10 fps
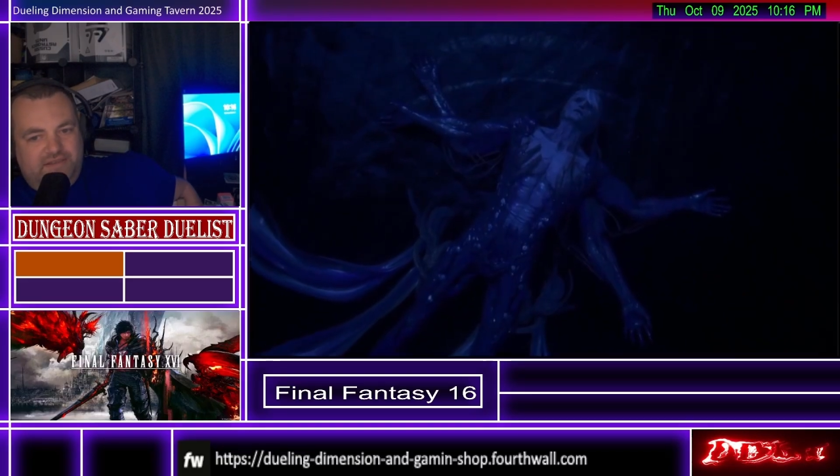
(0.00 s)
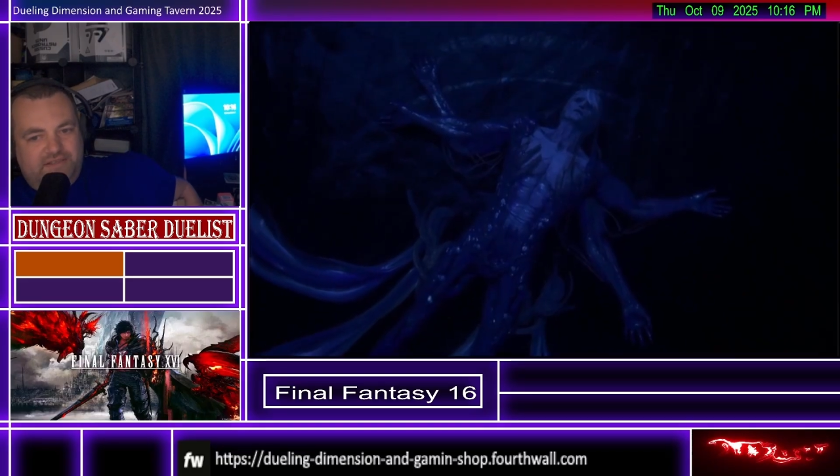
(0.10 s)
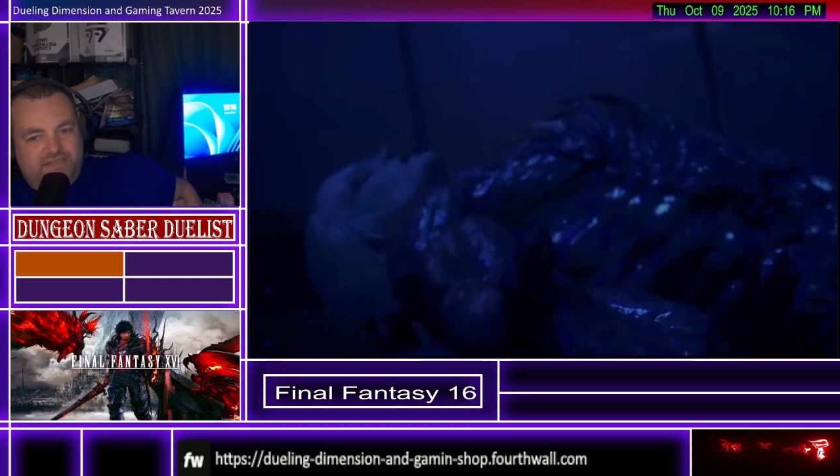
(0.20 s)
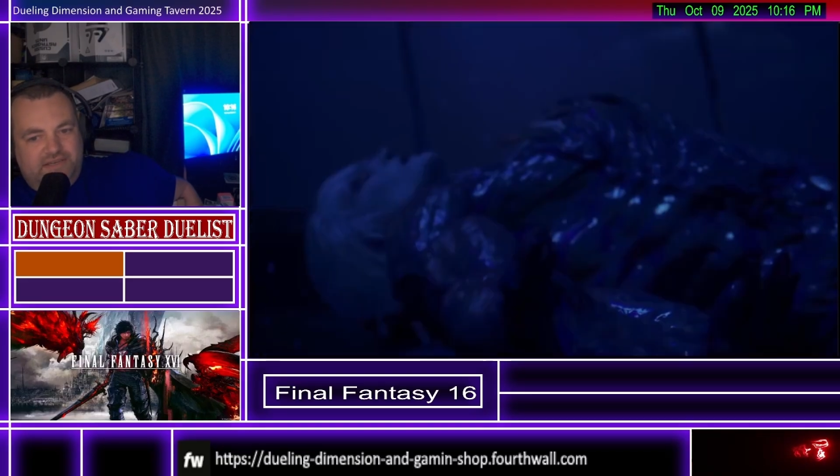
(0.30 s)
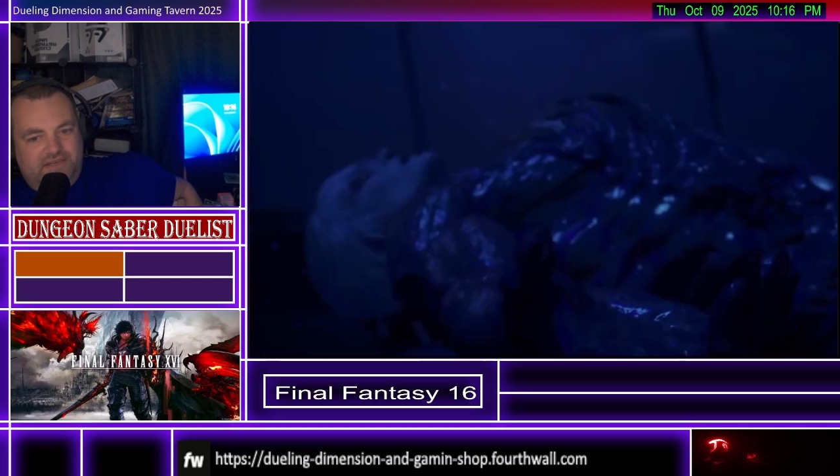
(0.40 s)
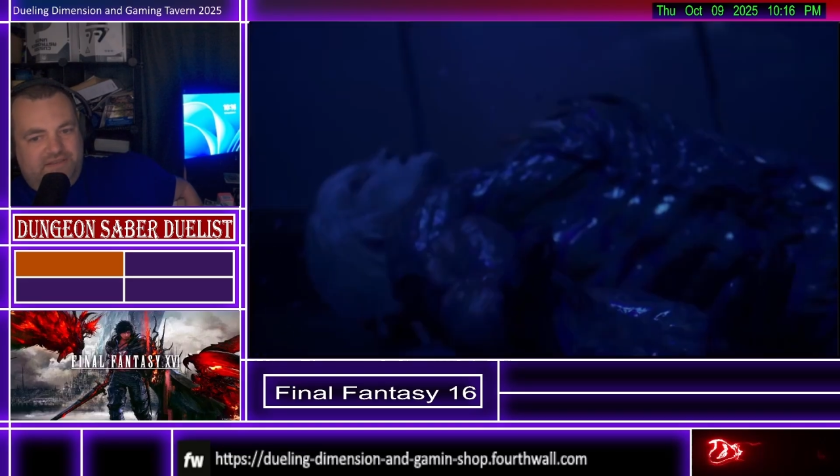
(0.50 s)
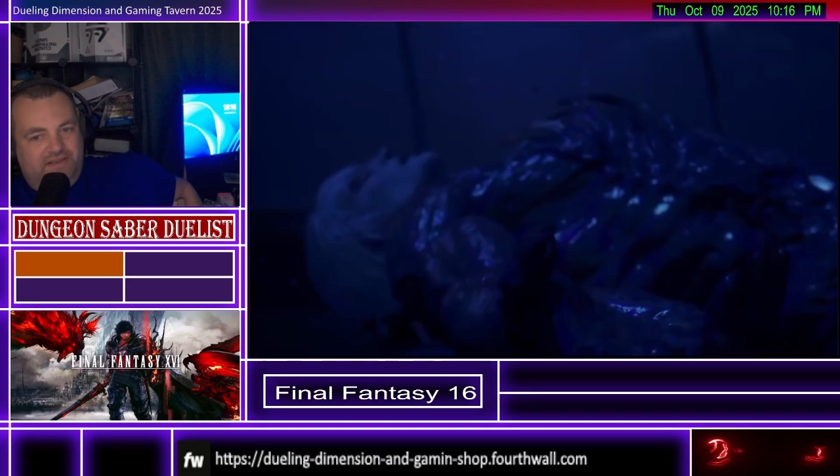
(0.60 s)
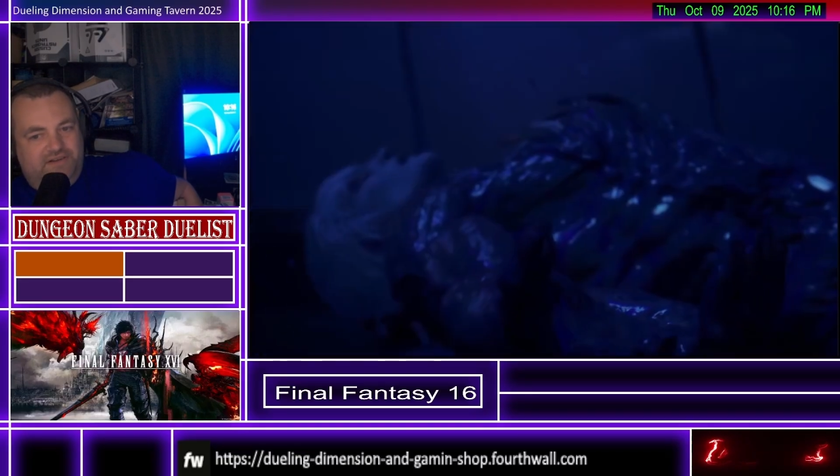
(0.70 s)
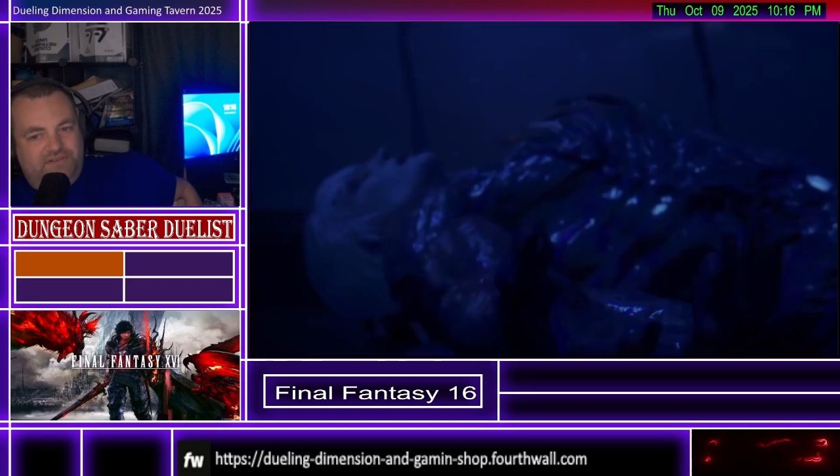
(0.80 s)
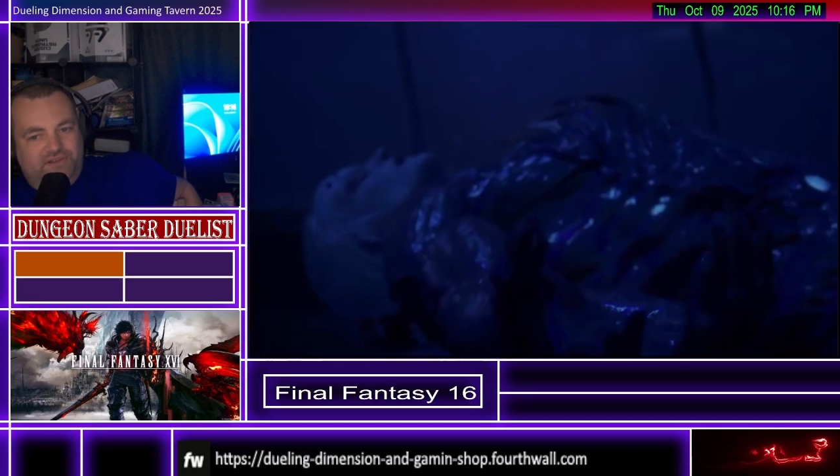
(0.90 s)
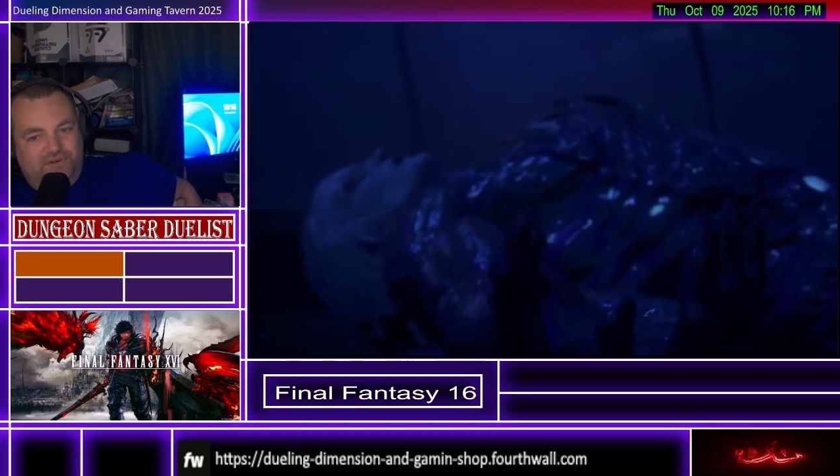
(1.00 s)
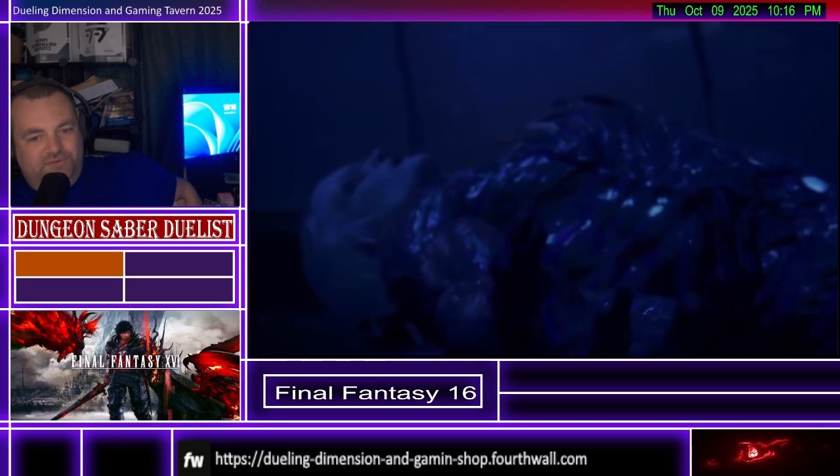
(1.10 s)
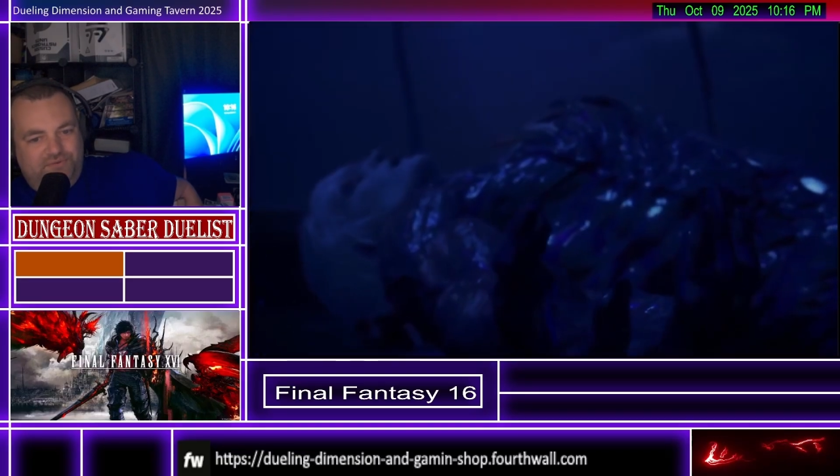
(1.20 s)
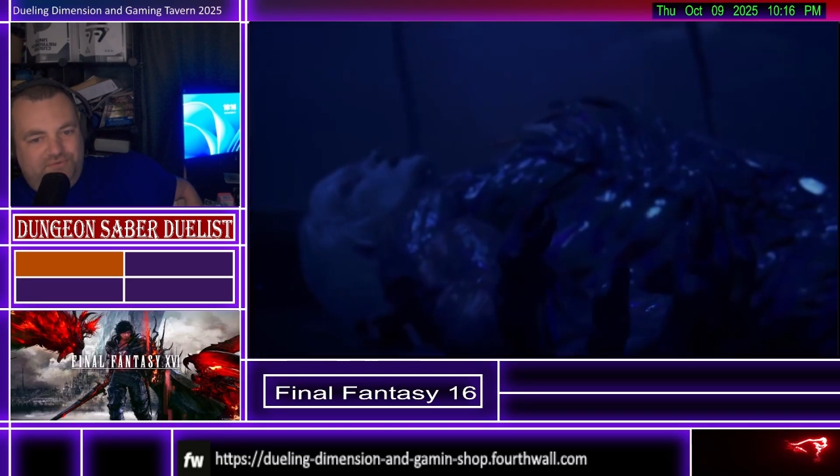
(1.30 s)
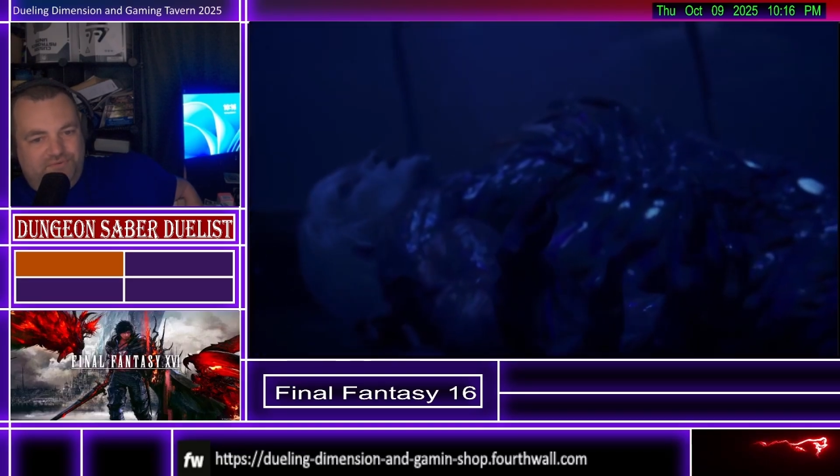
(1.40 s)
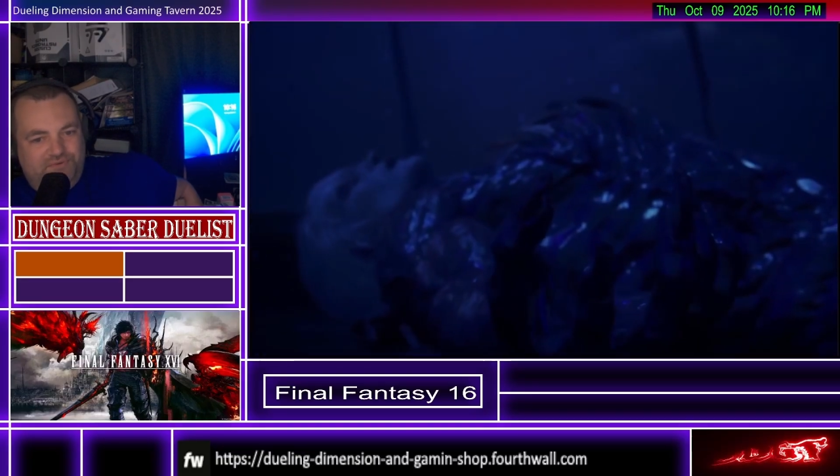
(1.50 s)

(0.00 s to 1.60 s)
the scene, there's no